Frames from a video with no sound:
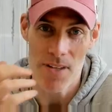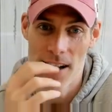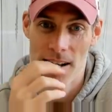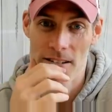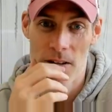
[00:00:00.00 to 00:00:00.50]

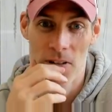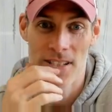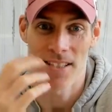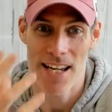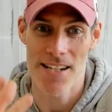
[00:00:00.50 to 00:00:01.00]
And so
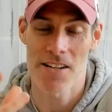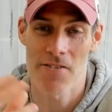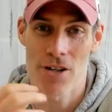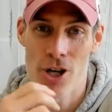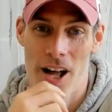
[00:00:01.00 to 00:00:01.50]
setting yourself
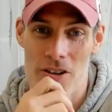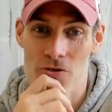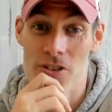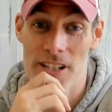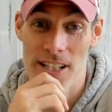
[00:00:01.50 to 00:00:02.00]
that challenge
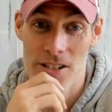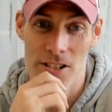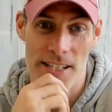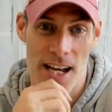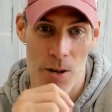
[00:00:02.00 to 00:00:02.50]
really
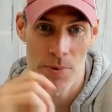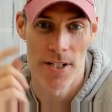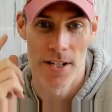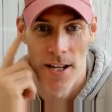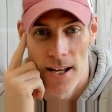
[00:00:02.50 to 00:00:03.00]
does help.
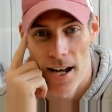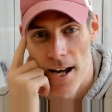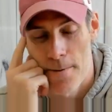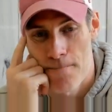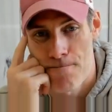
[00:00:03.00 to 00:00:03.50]

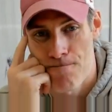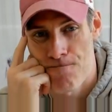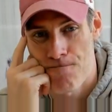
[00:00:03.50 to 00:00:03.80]
Um,